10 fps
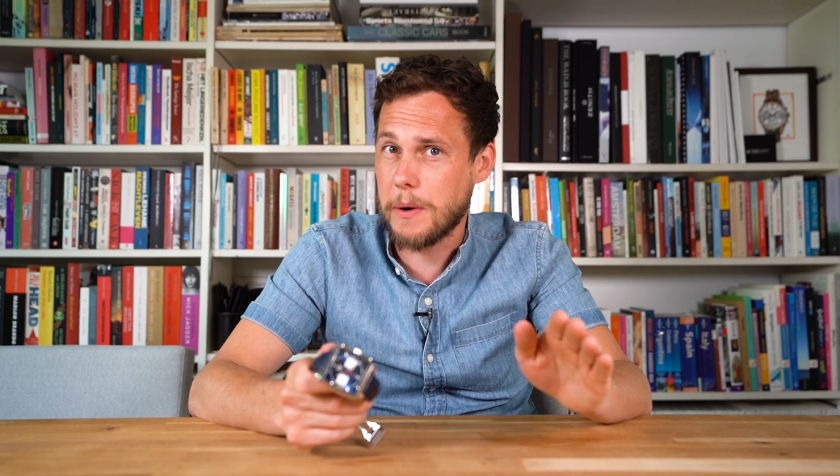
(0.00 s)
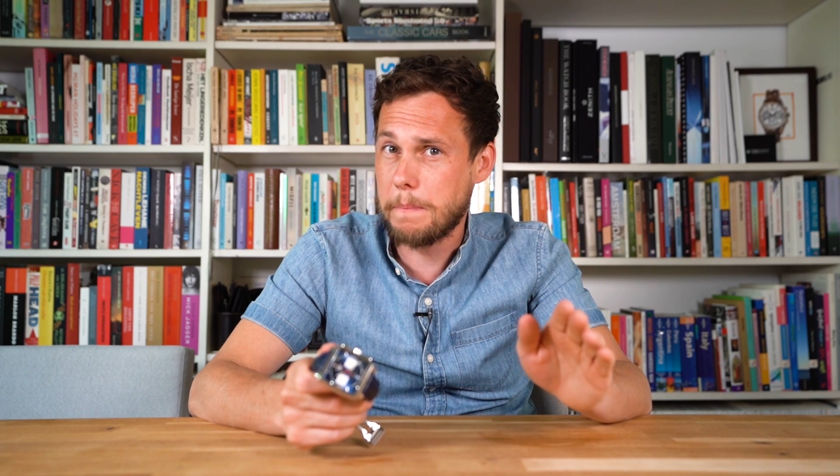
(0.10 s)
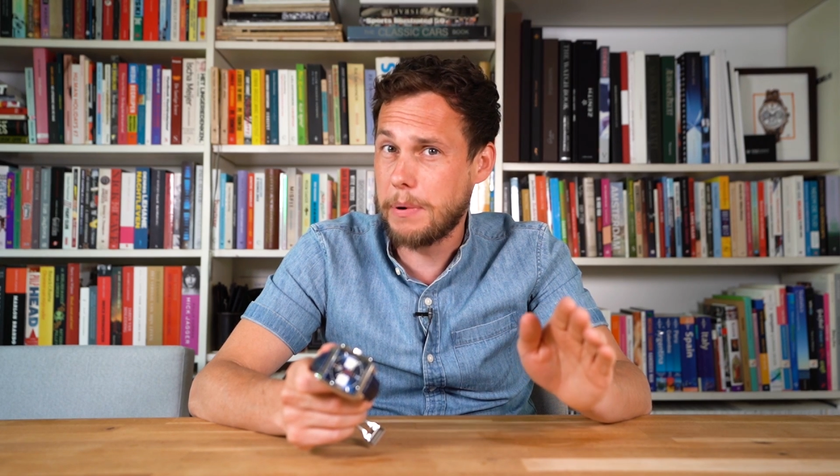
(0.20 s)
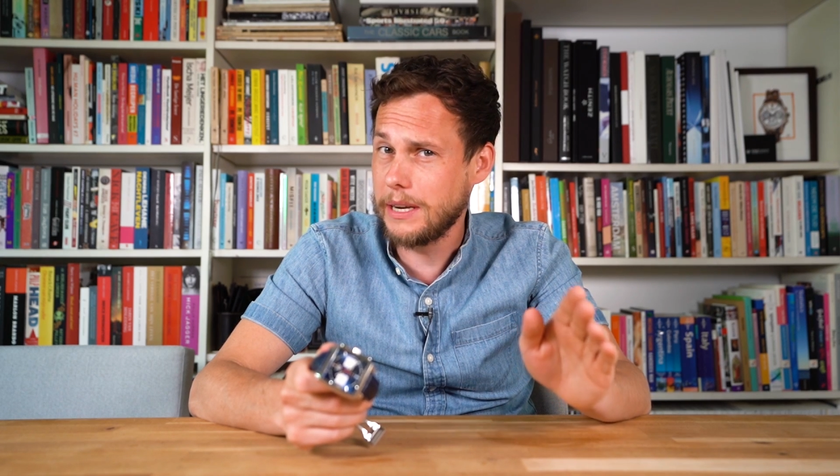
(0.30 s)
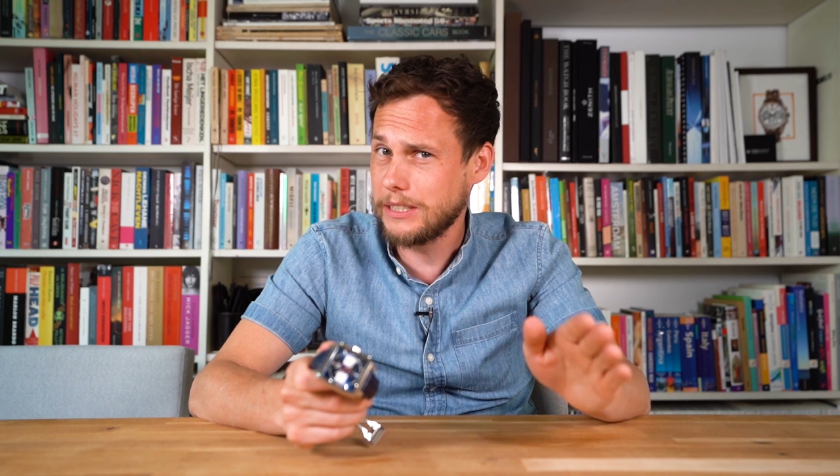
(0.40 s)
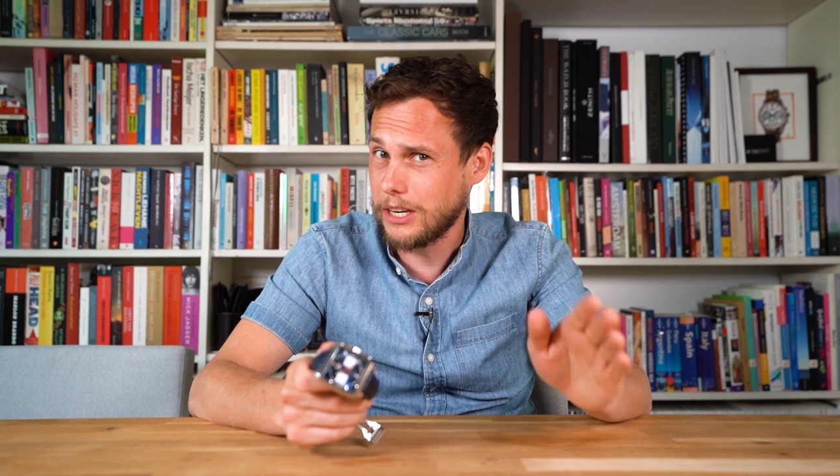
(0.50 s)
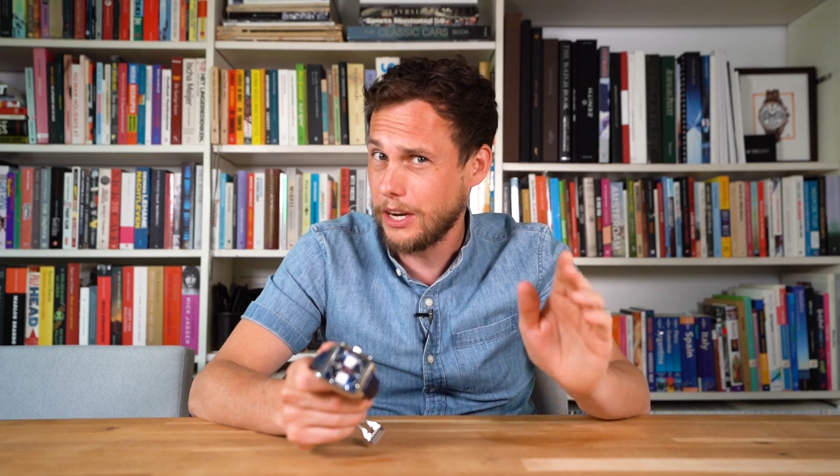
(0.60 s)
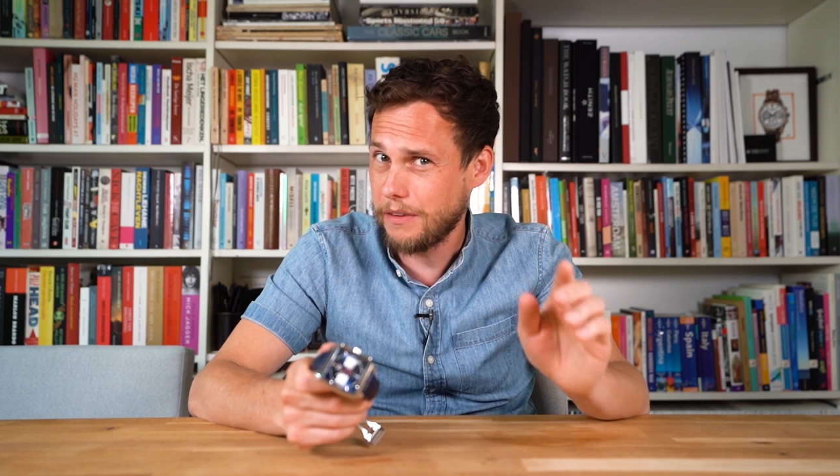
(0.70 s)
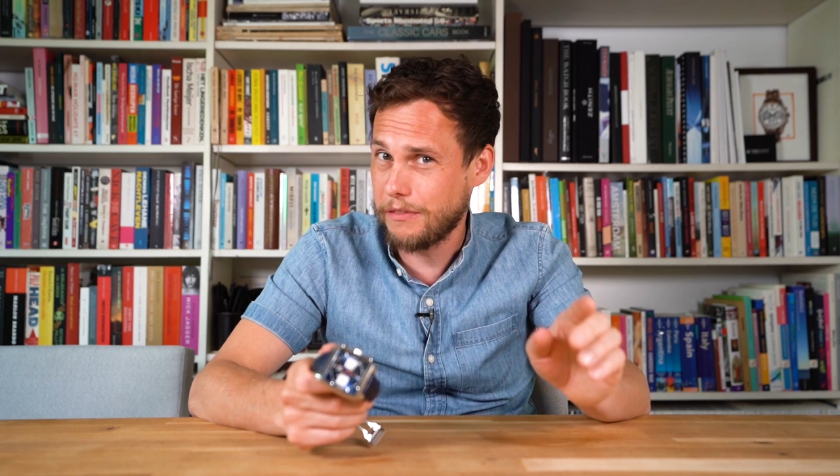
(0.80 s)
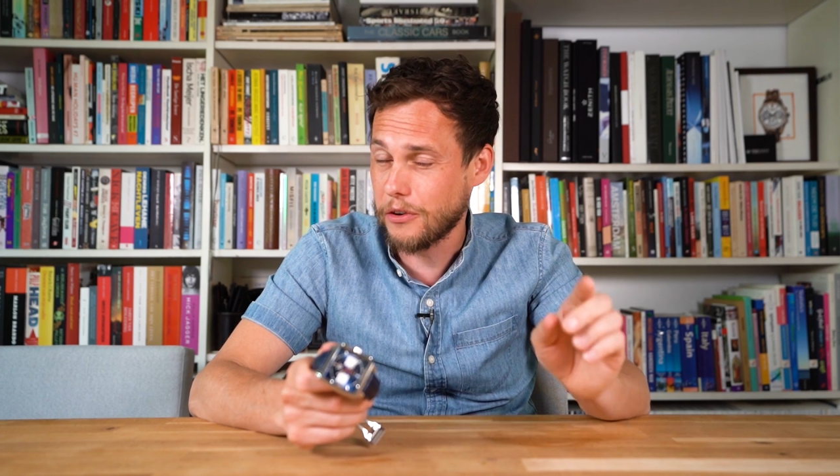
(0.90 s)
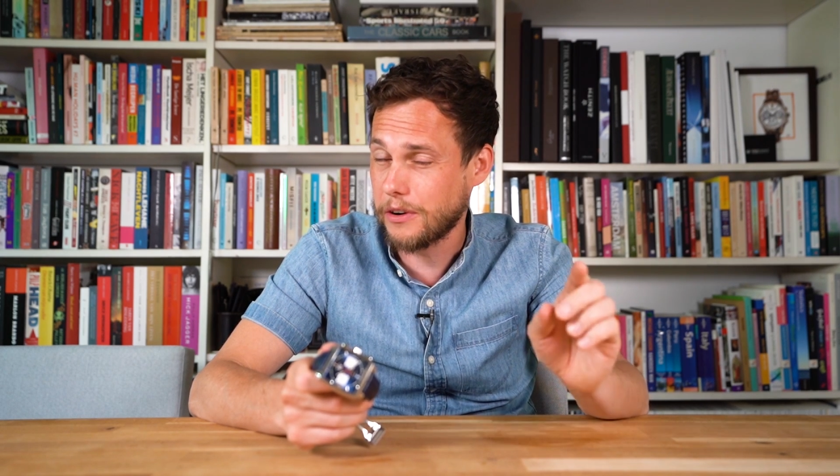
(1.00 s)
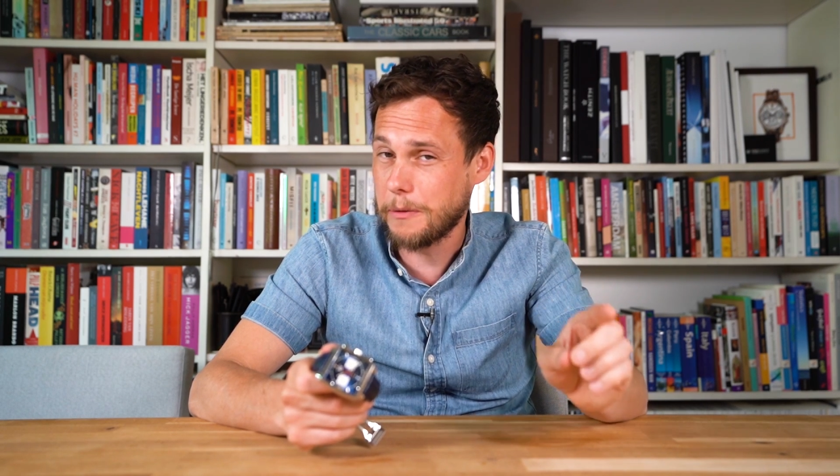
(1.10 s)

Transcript: Please leave your